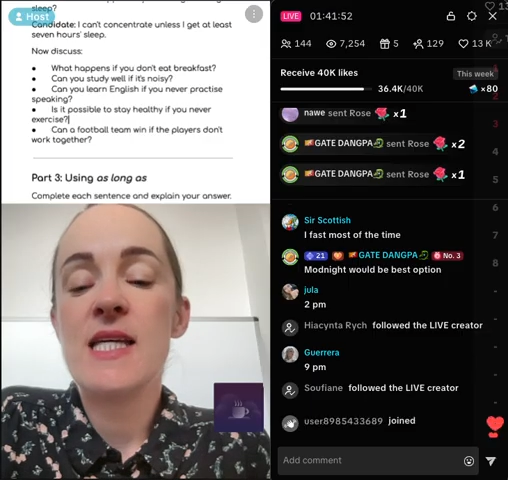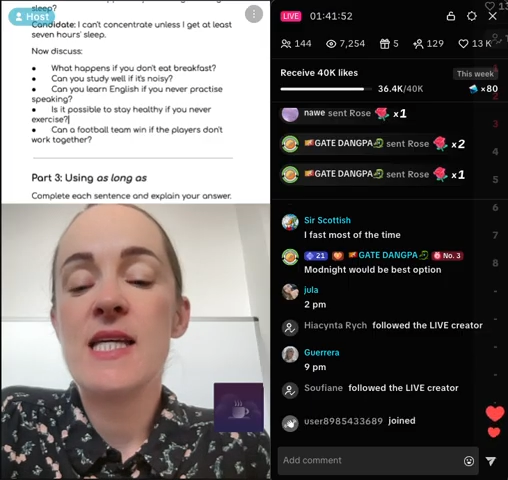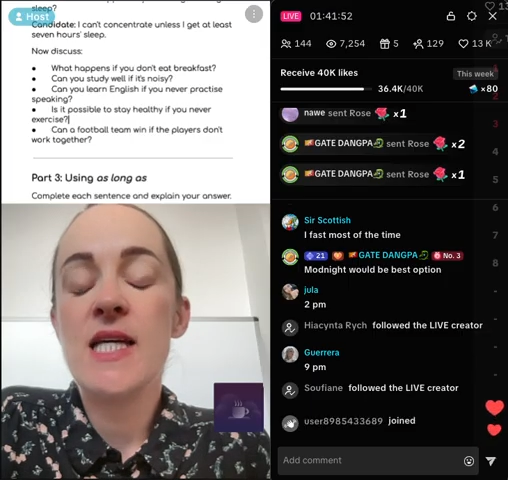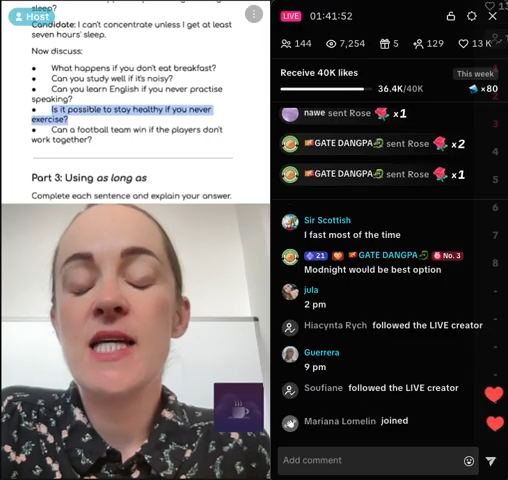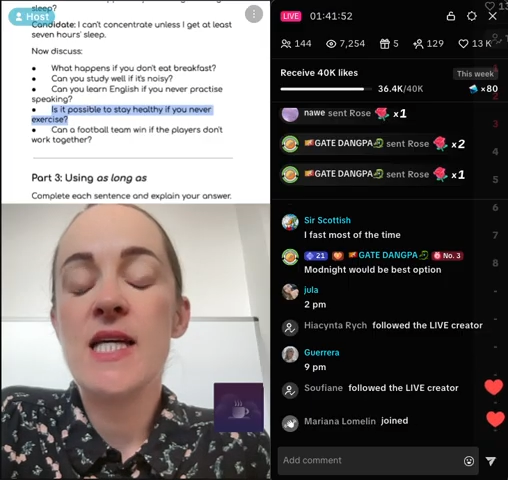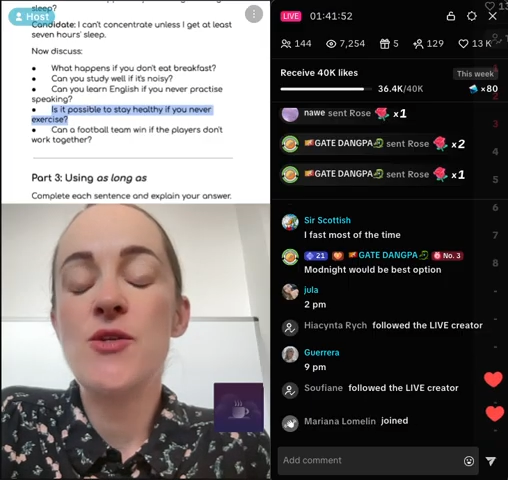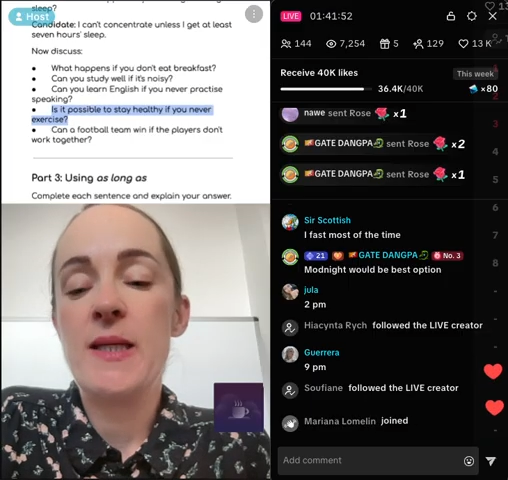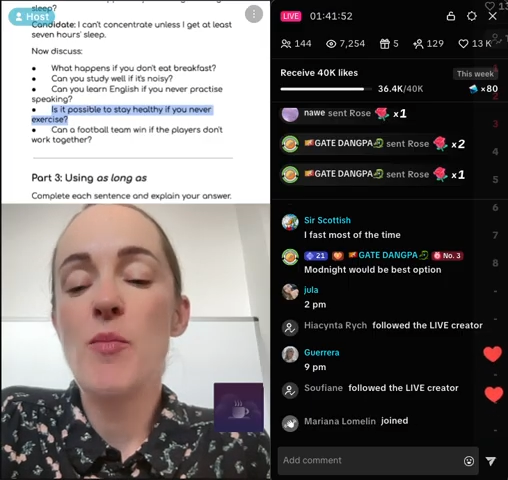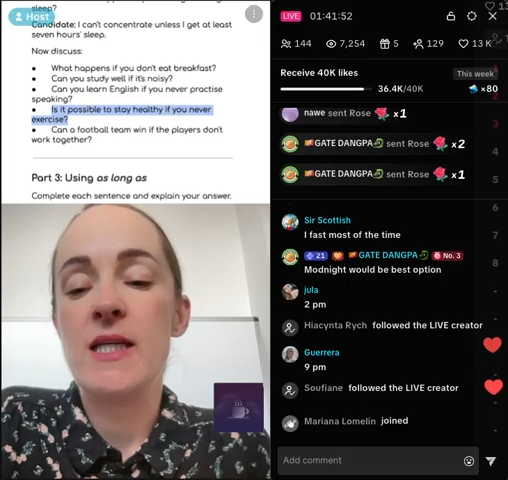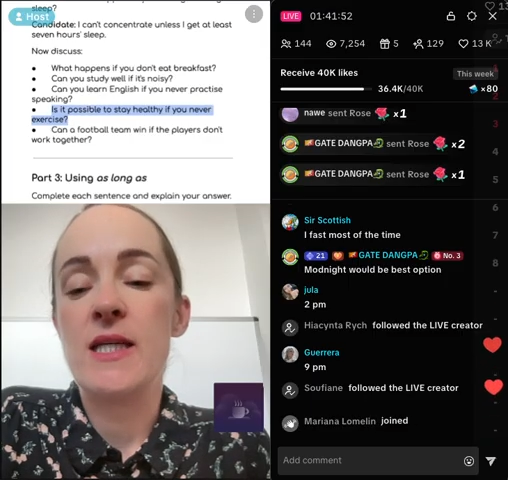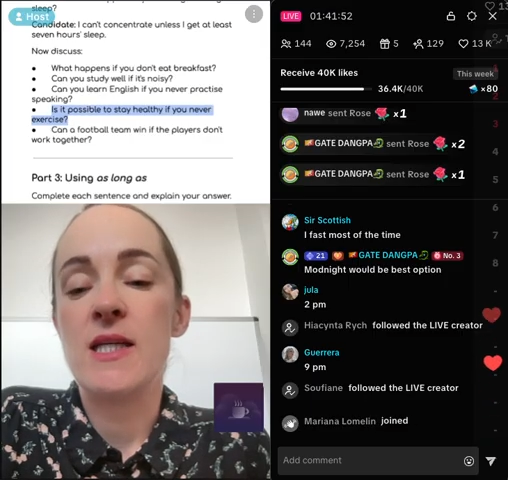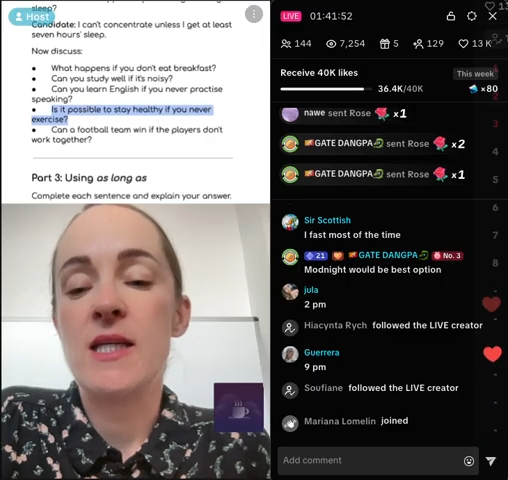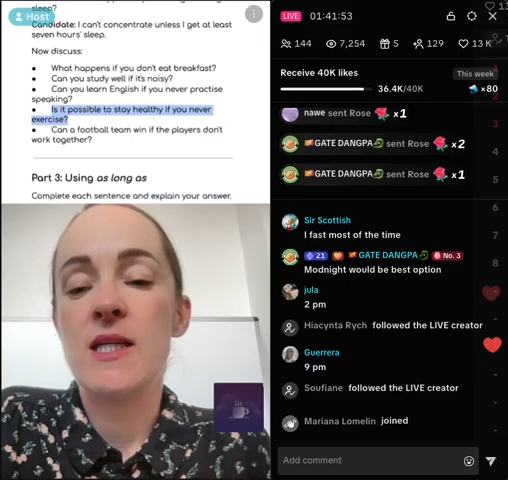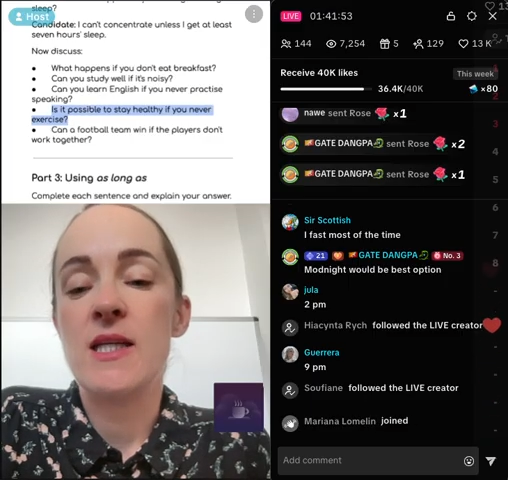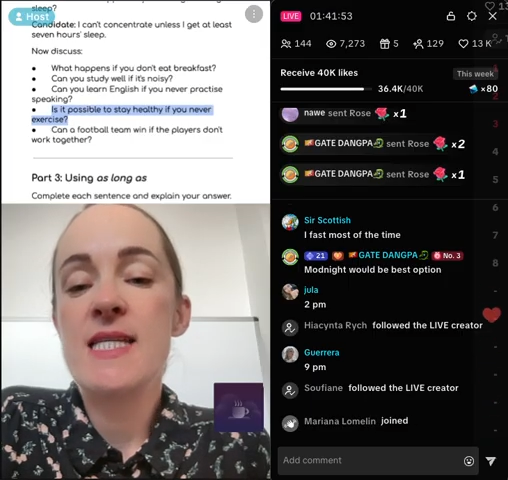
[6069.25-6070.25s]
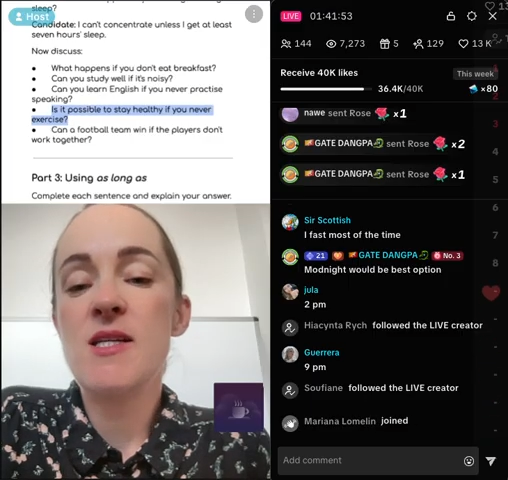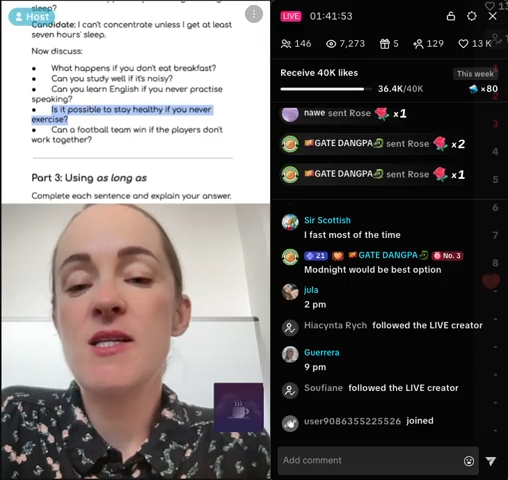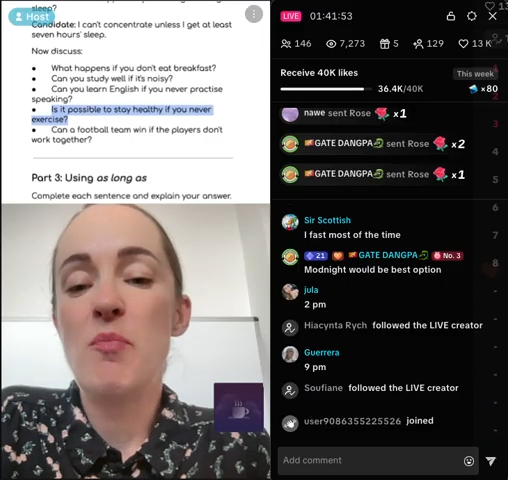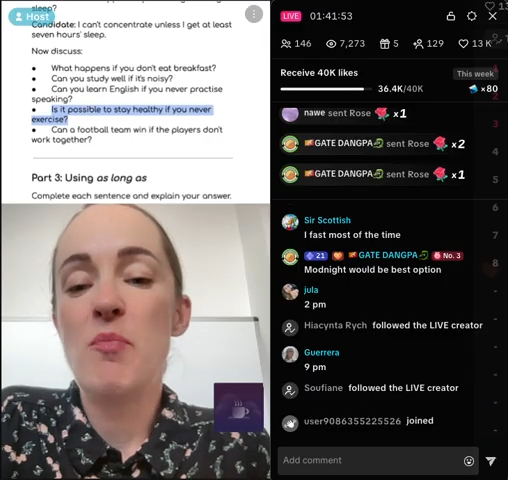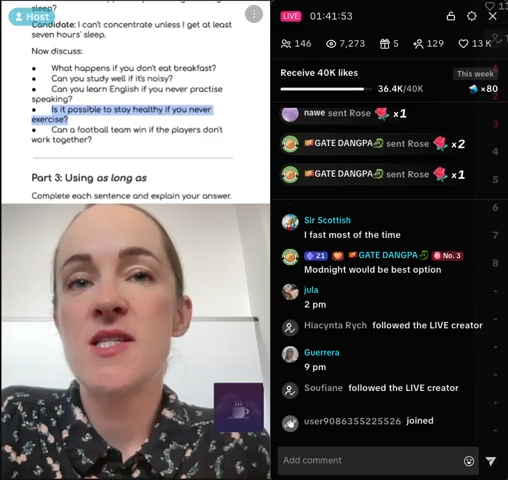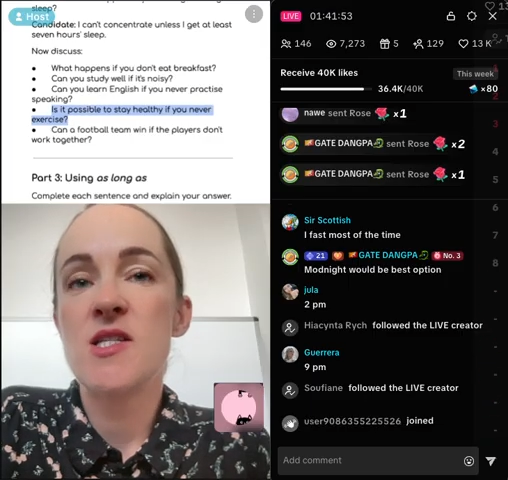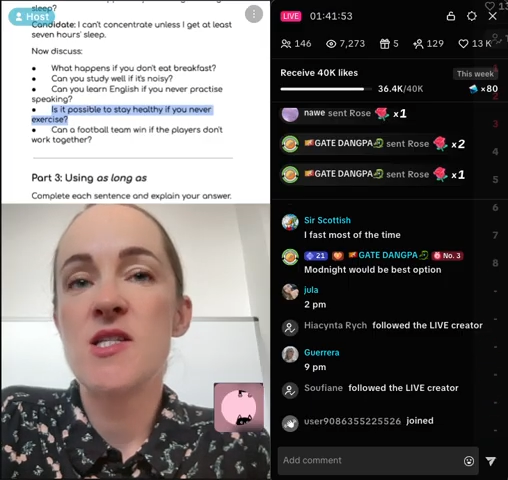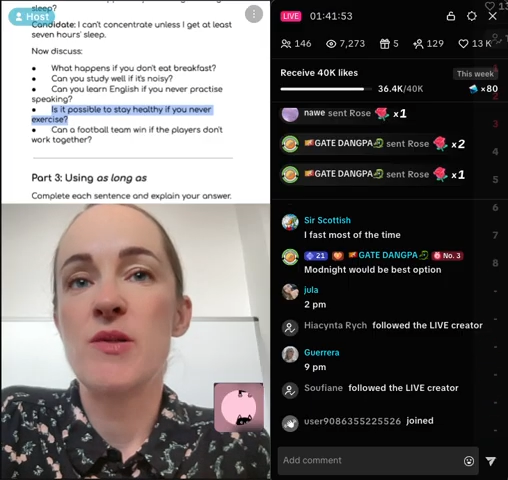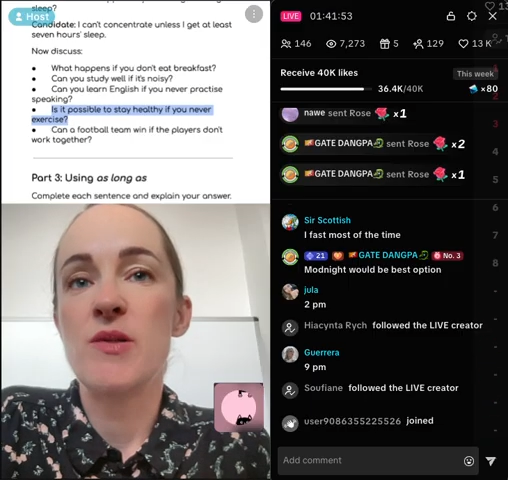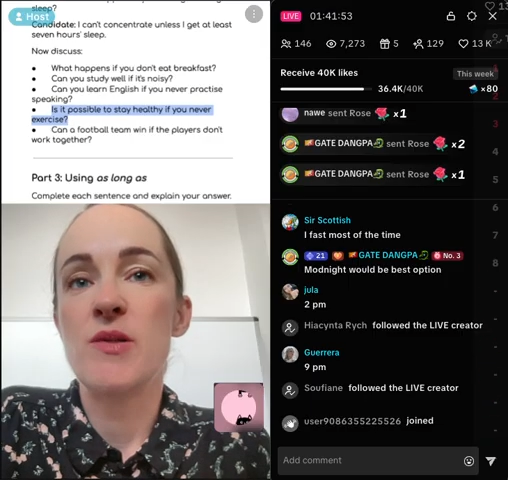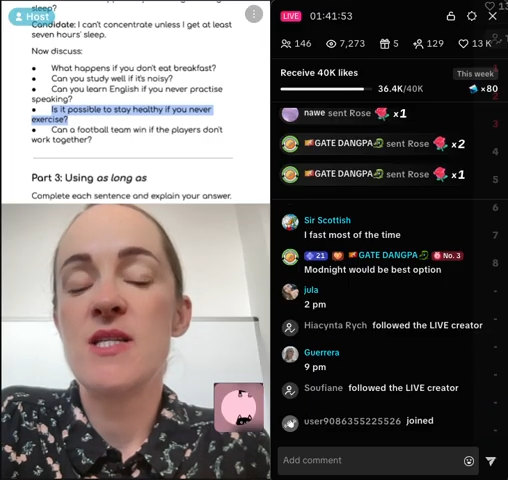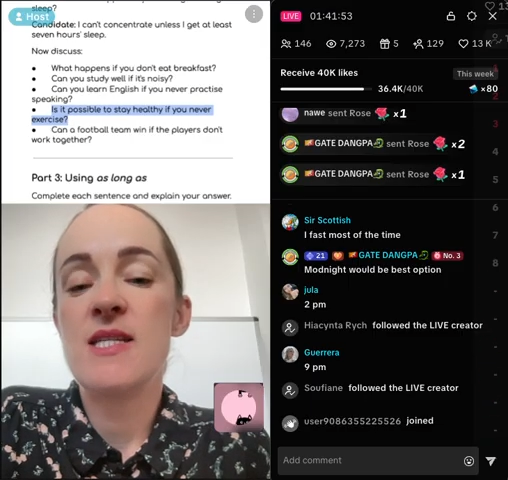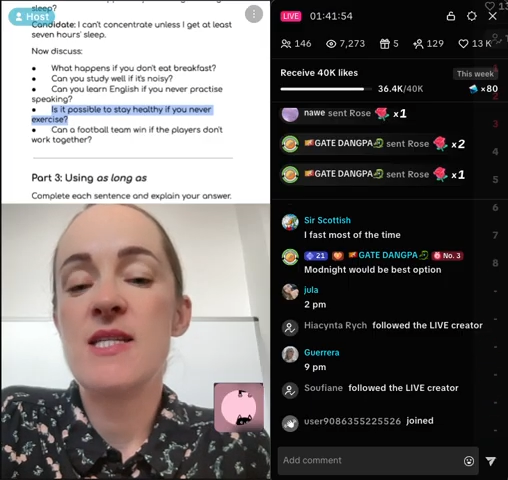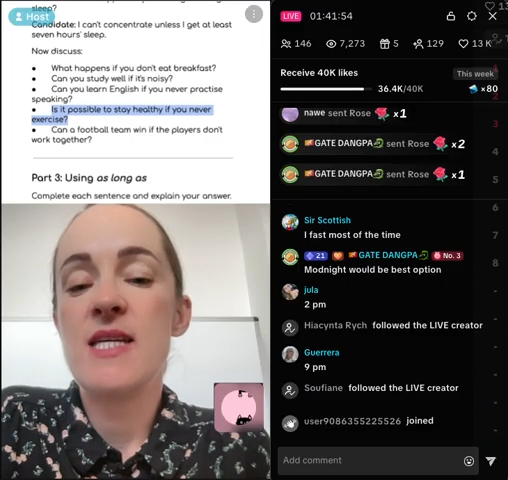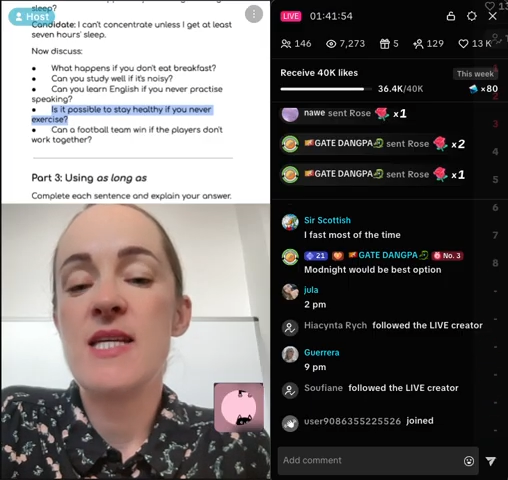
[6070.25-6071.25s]
it possible to stay
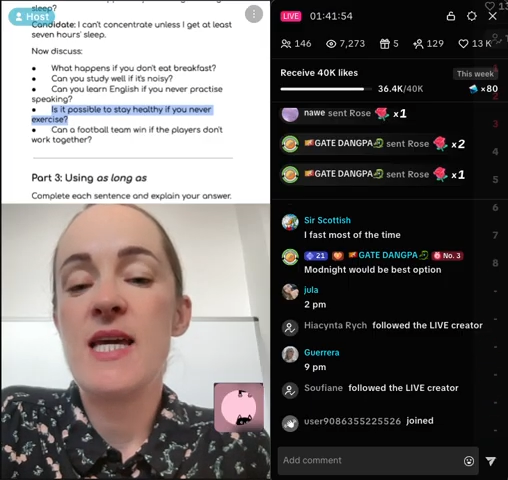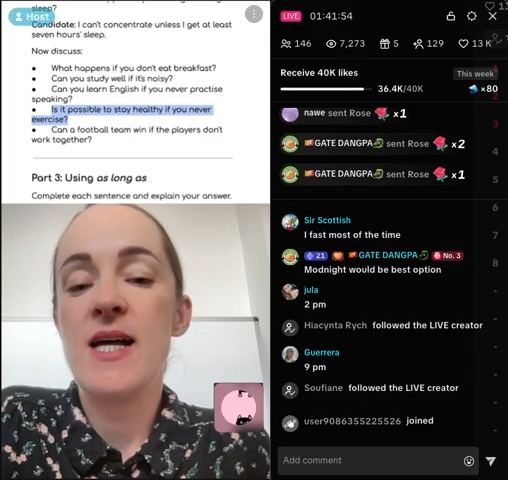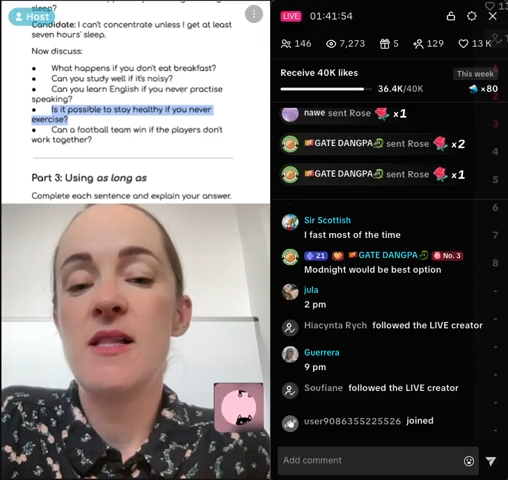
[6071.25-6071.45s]
healthy?